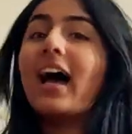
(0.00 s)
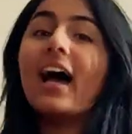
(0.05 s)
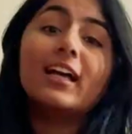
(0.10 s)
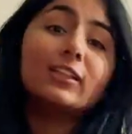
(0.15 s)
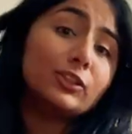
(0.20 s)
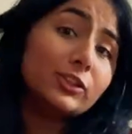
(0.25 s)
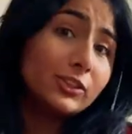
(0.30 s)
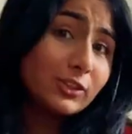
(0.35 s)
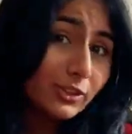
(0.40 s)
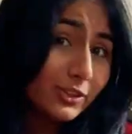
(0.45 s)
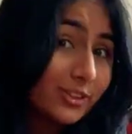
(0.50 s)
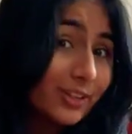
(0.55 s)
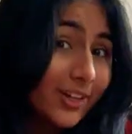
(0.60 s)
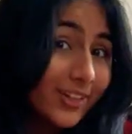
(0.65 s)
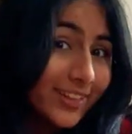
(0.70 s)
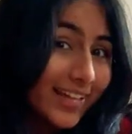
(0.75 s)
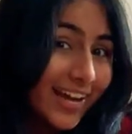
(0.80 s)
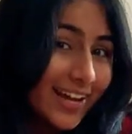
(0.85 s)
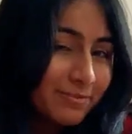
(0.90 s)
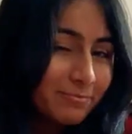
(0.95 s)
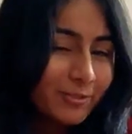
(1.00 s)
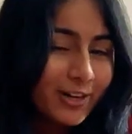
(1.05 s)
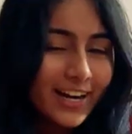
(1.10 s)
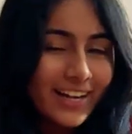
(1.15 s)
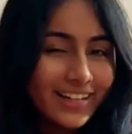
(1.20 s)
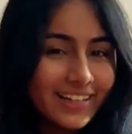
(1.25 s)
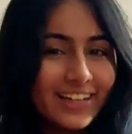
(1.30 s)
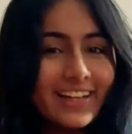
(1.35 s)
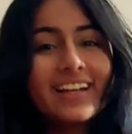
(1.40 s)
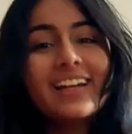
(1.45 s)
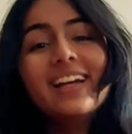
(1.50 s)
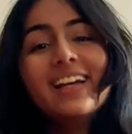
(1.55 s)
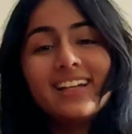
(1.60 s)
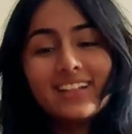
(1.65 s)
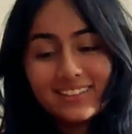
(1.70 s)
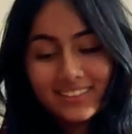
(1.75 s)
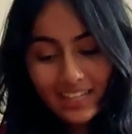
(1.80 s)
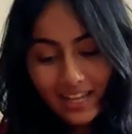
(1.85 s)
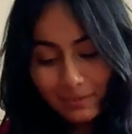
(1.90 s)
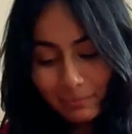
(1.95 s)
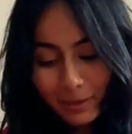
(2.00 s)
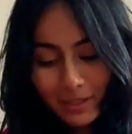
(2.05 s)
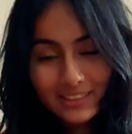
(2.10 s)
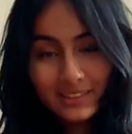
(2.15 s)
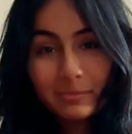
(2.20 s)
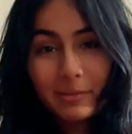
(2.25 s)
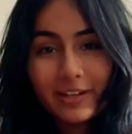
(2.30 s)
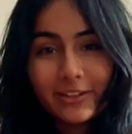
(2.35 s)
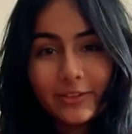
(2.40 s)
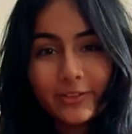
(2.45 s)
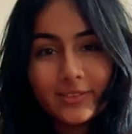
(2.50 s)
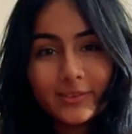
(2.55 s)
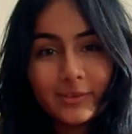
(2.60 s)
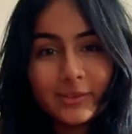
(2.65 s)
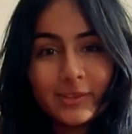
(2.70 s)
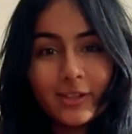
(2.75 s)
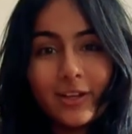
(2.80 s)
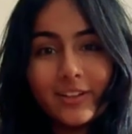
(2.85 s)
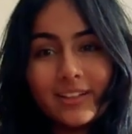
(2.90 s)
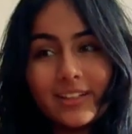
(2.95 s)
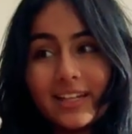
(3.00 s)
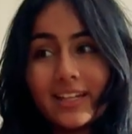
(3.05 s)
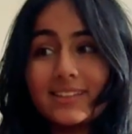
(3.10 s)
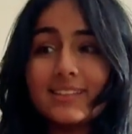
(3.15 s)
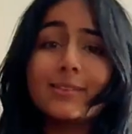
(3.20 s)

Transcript: As you do know that I'm right here celebrating my Christmas holiday,